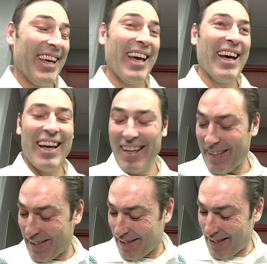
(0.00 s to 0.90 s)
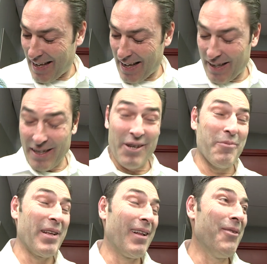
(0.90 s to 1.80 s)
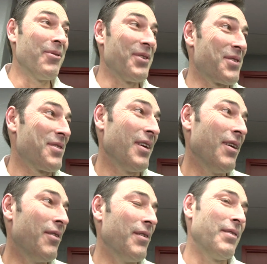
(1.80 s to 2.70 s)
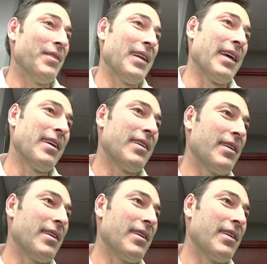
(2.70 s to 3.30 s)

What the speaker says: It could be a lot worse, you know, and like